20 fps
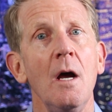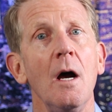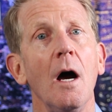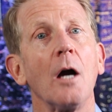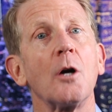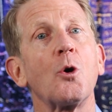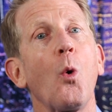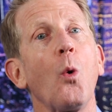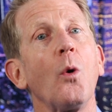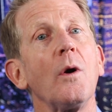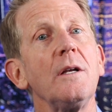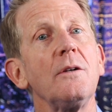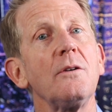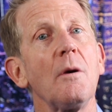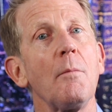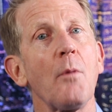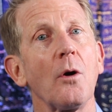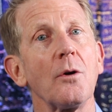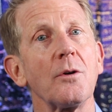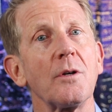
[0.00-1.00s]
According to
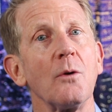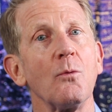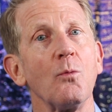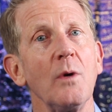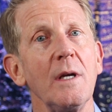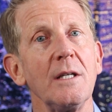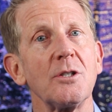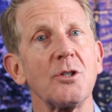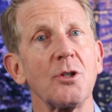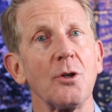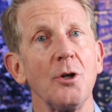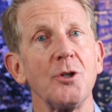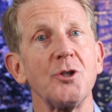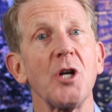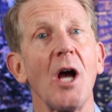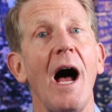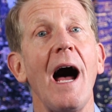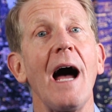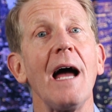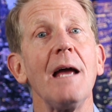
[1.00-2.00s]
market research
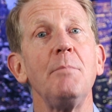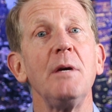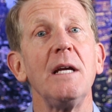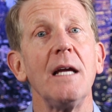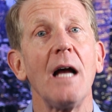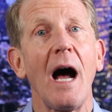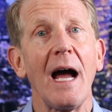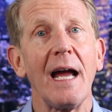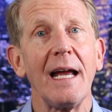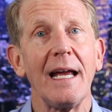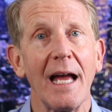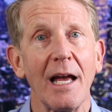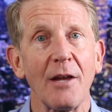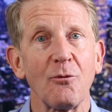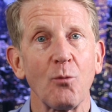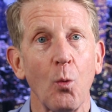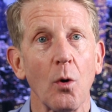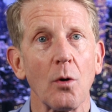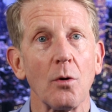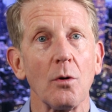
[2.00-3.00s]

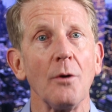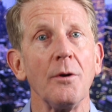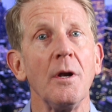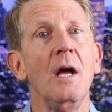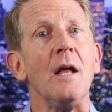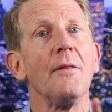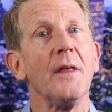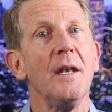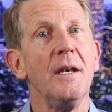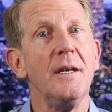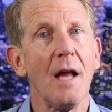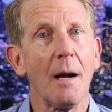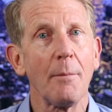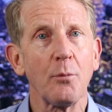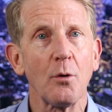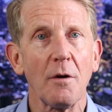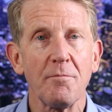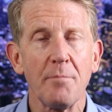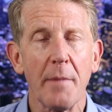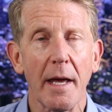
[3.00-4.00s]
IBIS World, the
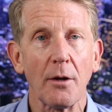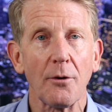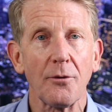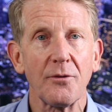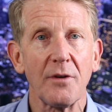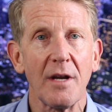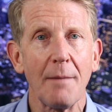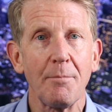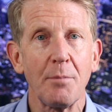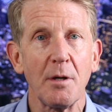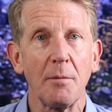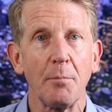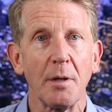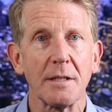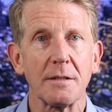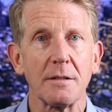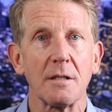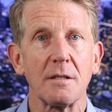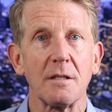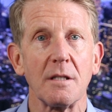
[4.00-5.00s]
number of metal stamping
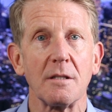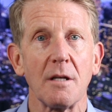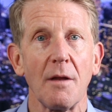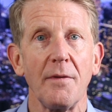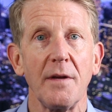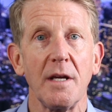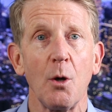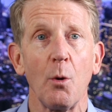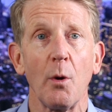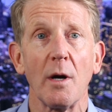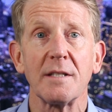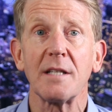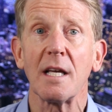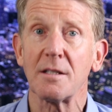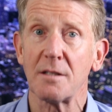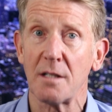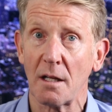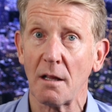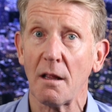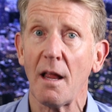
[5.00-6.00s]
businesses in the U.S. has
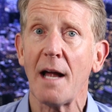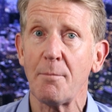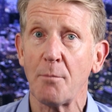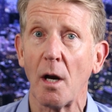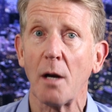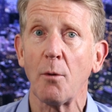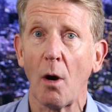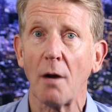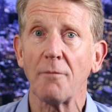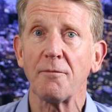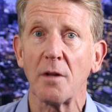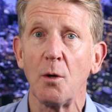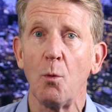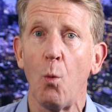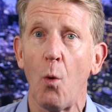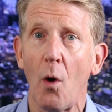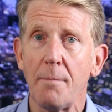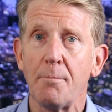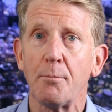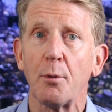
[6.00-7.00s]
declined by roughly
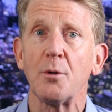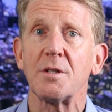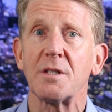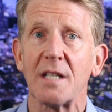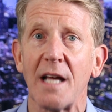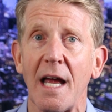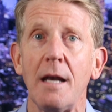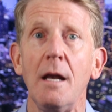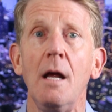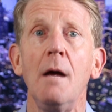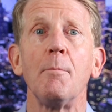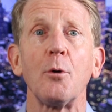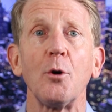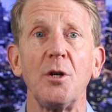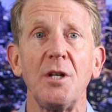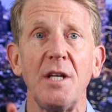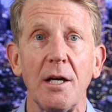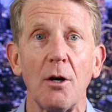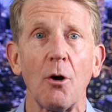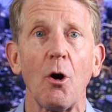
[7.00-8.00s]
1% per
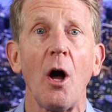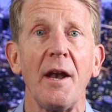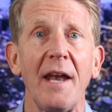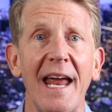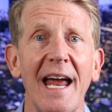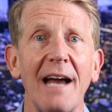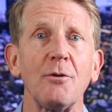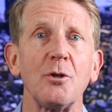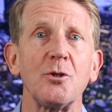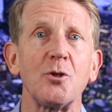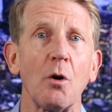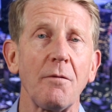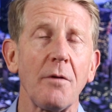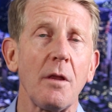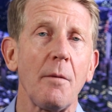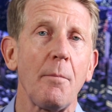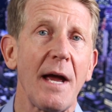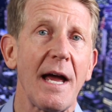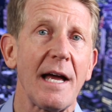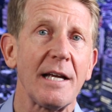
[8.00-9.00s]
year on average over
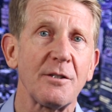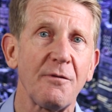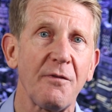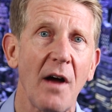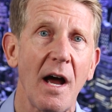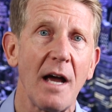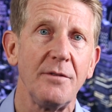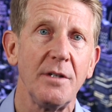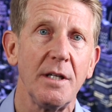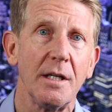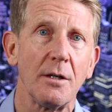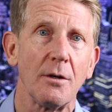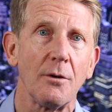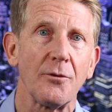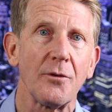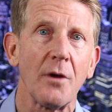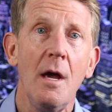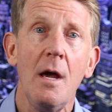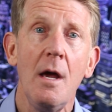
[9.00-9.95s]
the past 5 years.